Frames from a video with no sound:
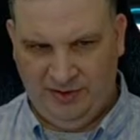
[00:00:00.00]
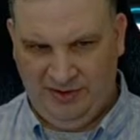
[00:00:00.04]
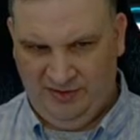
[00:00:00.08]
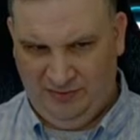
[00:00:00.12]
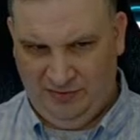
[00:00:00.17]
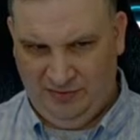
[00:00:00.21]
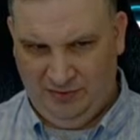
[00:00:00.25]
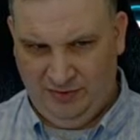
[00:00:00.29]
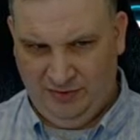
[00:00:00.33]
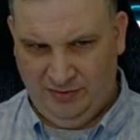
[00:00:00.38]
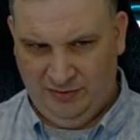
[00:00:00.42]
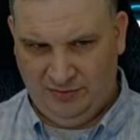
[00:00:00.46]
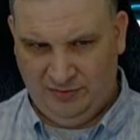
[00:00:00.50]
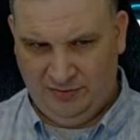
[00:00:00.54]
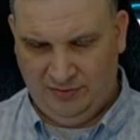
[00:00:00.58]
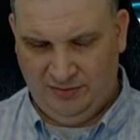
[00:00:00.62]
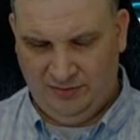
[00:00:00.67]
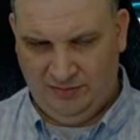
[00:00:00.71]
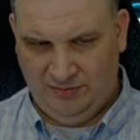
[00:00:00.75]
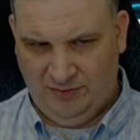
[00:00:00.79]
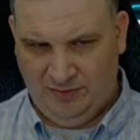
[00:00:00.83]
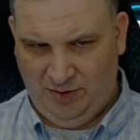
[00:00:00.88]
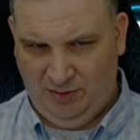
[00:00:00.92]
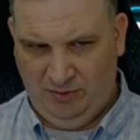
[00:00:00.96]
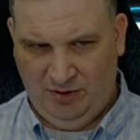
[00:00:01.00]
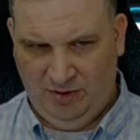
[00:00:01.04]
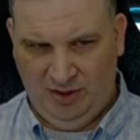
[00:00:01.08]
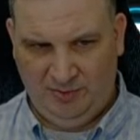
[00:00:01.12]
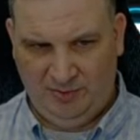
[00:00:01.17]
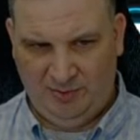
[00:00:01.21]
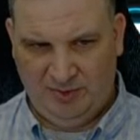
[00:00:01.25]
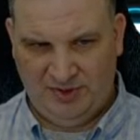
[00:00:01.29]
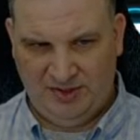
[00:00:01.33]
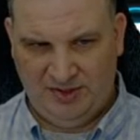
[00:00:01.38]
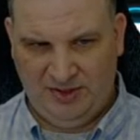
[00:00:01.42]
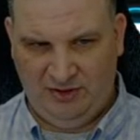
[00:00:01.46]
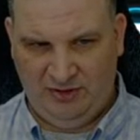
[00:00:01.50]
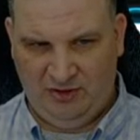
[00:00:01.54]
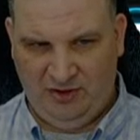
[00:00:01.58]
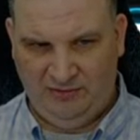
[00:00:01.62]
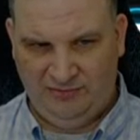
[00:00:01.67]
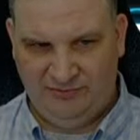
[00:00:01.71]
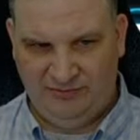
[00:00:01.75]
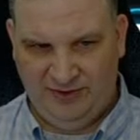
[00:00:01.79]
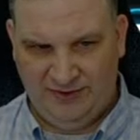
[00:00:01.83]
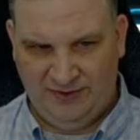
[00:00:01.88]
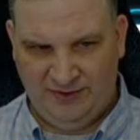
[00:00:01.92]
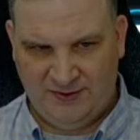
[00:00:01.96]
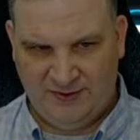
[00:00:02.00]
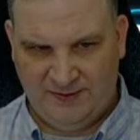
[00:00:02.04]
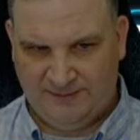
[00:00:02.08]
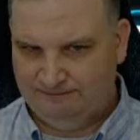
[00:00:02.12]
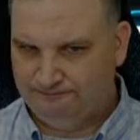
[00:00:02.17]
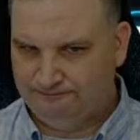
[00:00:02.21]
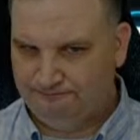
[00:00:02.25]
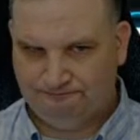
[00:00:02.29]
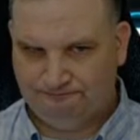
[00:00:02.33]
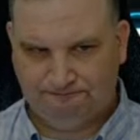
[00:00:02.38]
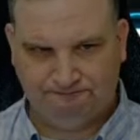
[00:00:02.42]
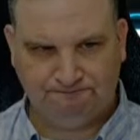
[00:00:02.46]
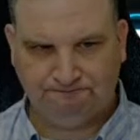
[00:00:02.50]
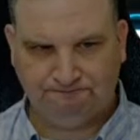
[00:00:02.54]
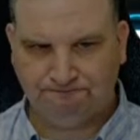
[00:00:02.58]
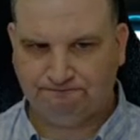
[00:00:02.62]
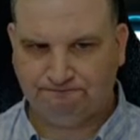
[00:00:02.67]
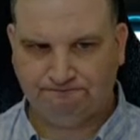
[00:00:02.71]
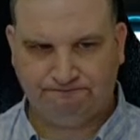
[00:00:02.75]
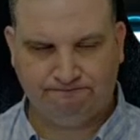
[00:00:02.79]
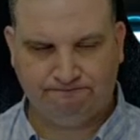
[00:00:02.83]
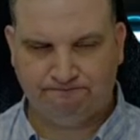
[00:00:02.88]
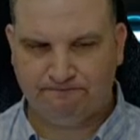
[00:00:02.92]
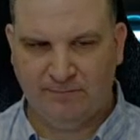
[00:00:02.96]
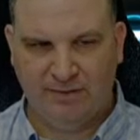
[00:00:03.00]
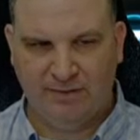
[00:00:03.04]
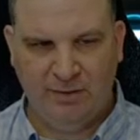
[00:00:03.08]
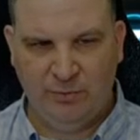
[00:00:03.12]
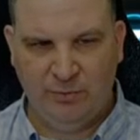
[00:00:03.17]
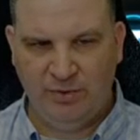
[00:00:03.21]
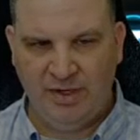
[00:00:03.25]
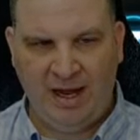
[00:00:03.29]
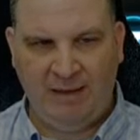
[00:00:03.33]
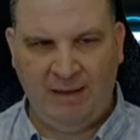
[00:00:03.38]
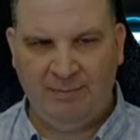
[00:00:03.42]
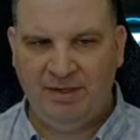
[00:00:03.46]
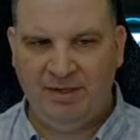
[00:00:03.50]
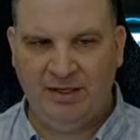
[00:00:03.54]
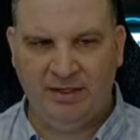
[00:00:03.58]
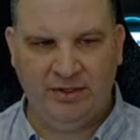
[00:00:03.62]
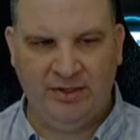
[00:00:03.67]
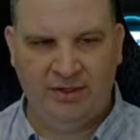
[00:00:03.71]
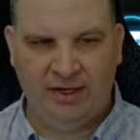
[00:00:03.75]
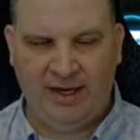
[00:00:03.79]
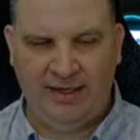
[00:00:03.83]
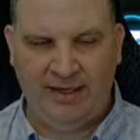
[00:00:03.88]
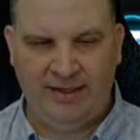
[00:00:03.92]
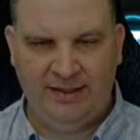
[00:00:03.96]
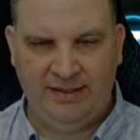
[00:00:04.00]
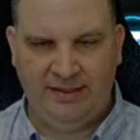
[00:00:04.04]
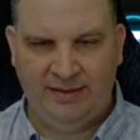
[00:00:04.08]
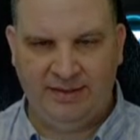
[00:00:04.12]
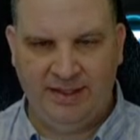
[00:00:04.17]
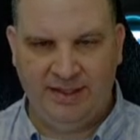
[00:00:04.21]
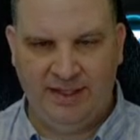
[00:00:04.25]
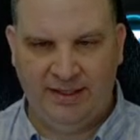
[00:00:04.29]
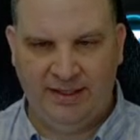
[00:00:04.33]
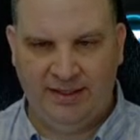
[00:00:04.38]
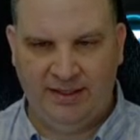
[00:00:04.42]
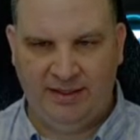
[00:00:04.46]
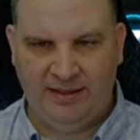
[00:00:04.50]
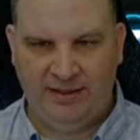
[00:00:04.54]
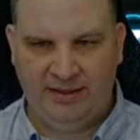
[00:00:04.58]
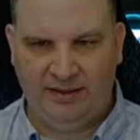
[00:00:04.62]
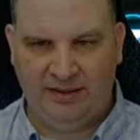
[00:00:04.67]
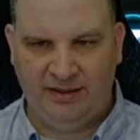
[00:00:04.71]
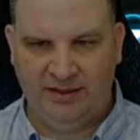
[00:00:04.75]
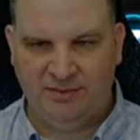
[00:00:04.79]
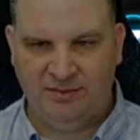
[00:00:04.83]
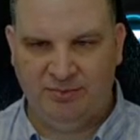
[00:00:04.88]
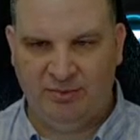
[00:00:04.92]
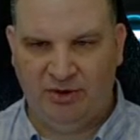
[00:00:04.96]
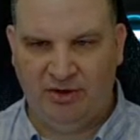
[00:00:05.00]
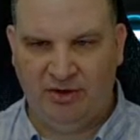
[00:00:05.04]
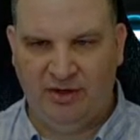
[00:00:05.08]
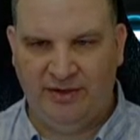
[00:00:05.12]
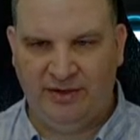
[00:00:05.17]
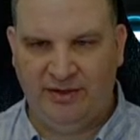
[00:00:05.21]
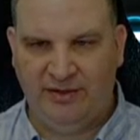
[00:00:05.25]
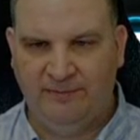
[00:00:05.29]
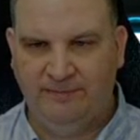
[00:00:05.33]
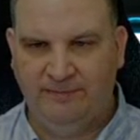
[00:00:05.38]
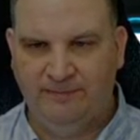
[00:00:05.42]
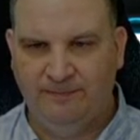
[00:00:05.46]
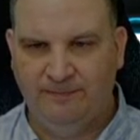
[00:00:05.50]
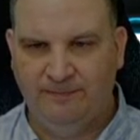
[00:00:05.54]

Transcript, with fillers: if your Mon Mothma is on offense, it would not be a good idea to take it in against Marauder.